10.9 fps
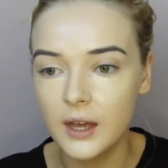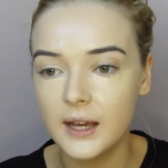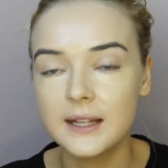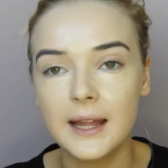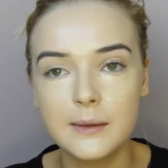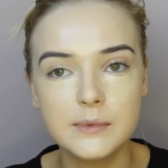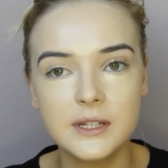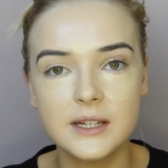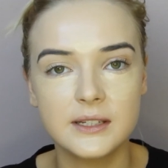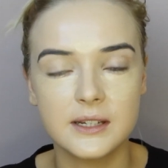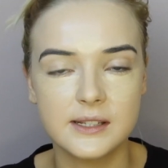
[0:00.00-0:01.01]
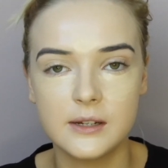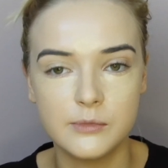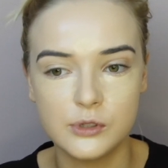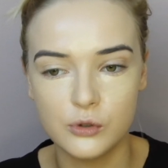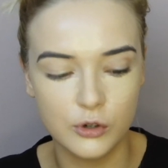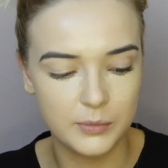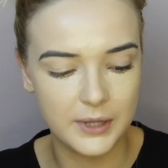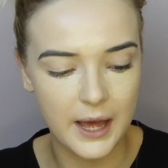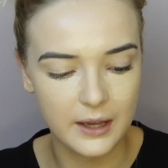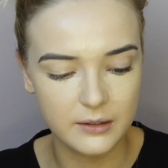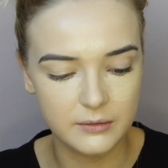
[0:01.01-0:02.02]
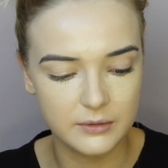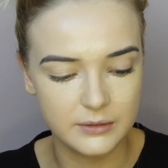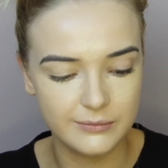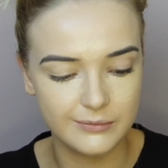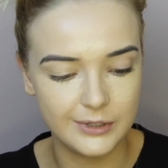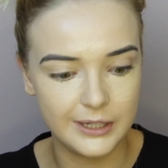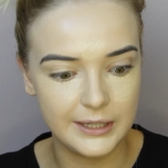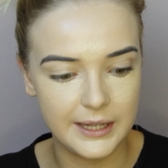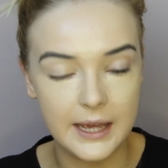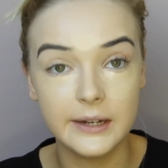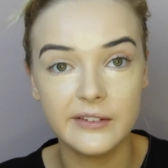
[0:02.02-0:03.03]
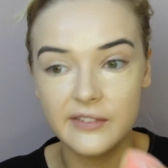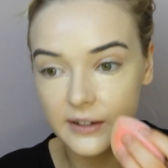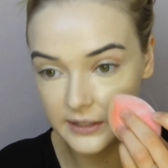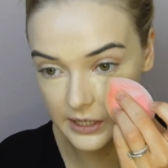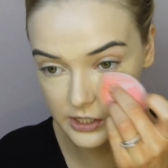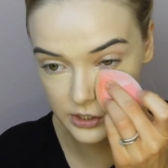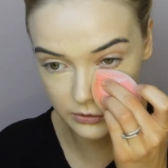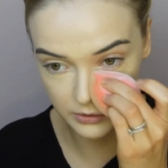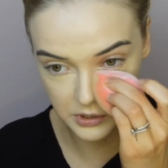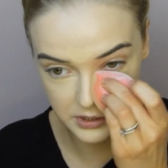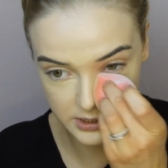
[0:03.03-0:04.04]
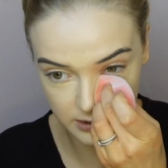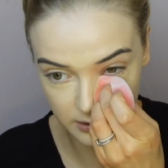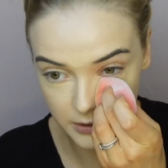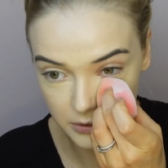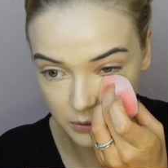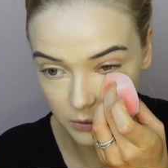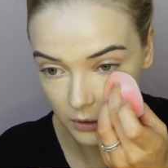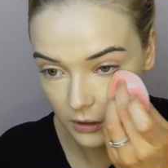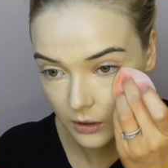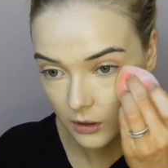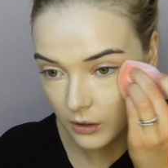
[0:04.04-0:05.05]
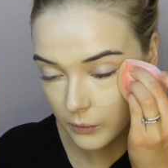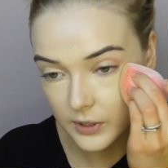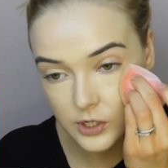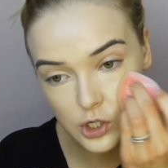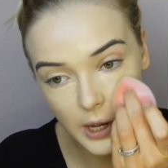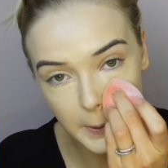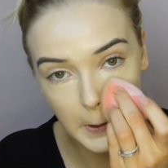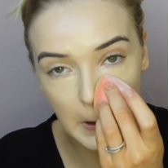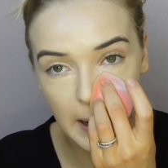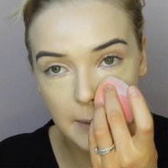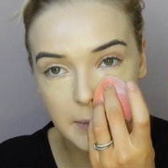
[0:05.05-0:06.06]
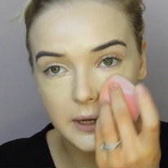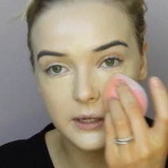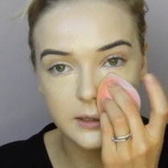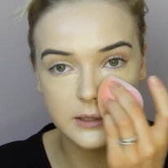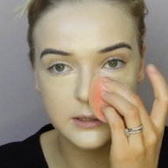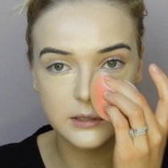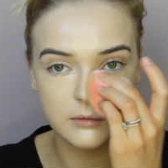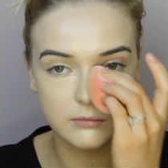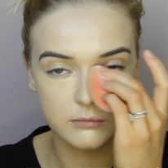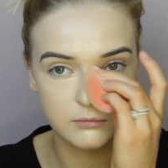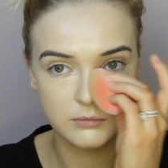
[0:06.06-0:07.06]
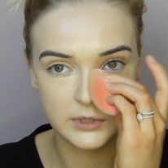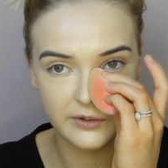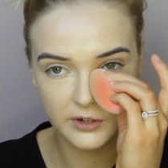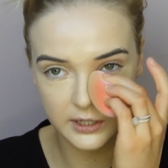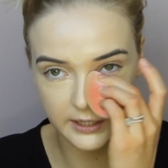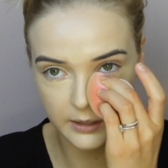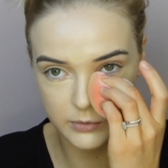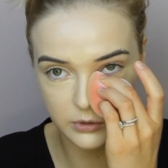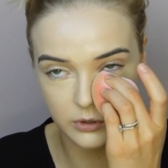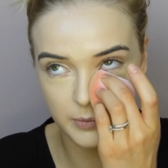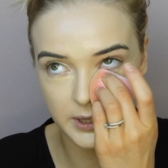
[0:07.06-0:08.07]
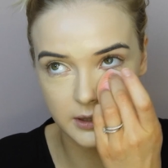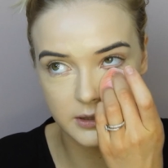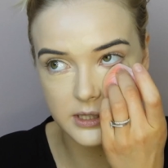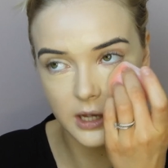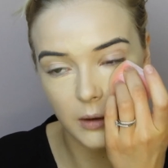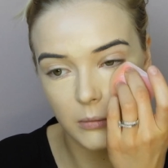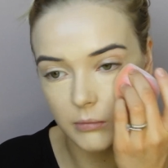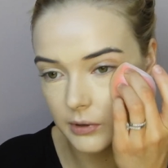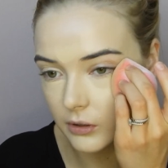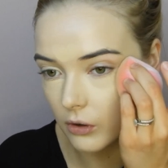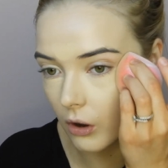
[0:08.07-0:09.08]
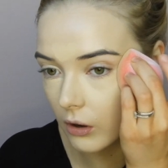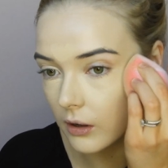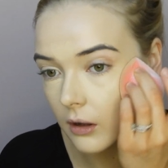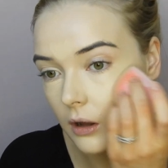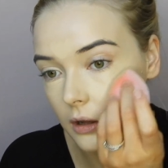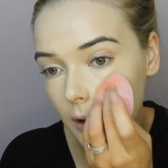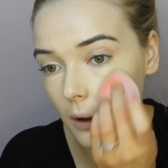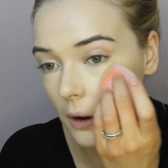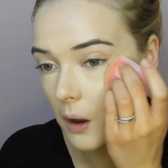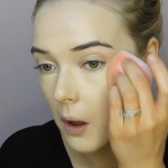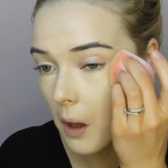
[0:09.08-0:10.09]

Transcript: it claims that it doesn't absorb like nearly any foundation or concealer at all, which I don't know. I mean, it's definitely absorbing some, but not a lot.